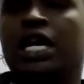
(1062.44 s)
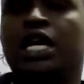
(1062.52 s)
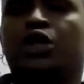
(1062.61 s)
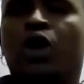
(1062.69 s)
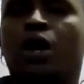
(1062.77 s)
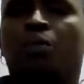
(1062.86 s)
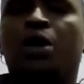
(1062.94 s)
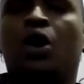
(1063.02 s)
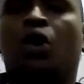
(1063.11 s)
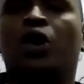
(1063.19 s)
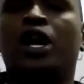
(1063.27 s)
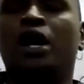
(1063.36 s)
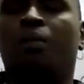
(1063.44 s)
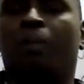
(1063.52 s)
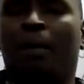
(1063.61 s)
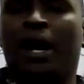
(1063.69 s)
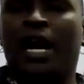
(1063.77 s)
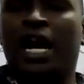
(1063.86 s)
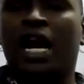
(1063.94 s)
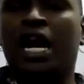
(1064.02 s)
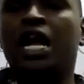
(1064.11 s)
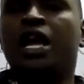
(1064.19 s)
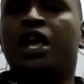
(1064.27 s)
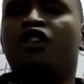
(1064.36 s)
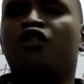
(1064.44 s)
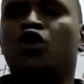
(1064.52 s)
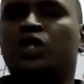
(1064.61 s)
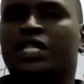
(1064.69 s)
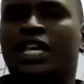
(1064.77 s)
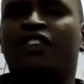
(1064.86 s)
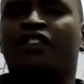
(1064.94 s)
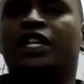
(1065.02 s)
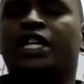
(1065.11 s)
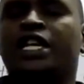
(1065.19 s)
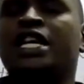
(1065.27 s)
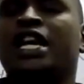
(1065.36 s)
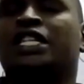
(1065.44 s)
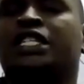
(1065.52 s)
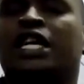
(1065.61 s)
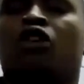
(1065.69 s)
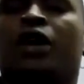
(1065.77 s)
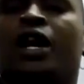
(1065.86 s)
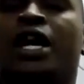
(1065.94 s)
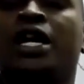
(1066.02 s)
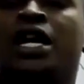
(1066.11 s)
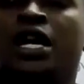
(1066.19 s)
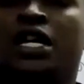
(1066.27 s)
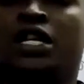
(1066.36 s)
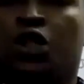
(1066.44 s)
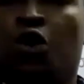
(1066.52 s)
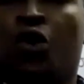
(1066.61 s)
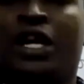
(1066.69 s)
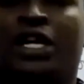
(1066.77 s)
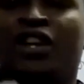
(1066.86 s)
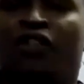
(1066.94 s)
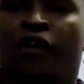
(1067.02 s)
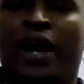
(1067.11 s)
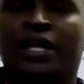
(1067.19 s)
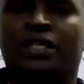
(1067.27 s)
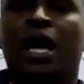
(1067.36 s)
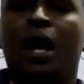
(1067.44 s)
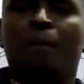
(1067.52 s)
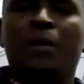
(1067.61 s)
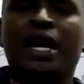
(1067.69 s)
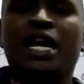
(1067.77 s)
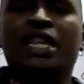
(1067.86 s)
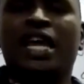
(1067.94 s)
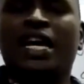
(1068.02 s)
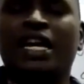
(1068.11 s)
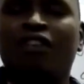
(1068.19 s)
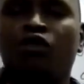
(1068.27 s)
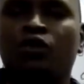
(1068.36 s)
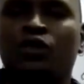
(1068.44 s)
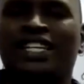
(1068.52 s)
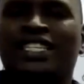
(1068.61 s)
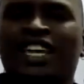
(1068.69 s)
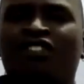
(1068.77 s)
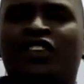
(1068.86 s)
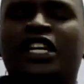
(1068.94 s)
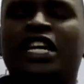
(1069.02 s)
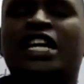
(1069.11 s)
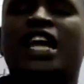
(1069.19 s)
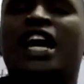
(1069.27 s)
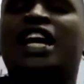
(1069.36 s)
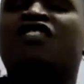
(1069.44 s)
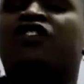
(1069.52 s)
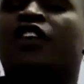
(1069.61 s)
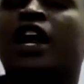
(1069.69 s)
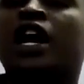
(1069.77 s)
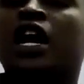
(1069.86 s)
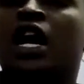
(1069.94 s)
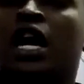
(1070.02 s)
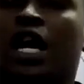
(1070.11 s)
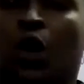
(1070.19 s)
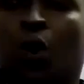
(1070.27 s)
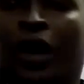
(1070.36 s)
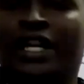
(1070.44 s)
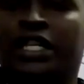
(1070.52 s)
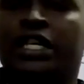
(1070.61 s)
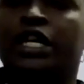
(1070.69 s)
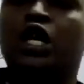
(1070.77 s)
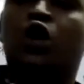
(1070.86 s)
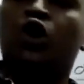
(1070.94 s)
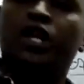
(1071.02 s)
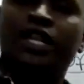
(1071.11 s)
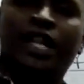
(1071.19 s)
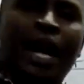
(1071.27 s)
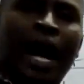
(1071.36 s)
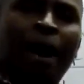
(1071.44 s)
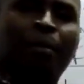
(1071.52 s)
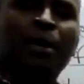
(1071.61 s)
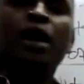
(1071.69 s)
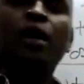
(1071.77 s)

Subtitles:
It will be only permanent if you save it in a secondary storage device, meaning that if you save it in a different location, not the RAM,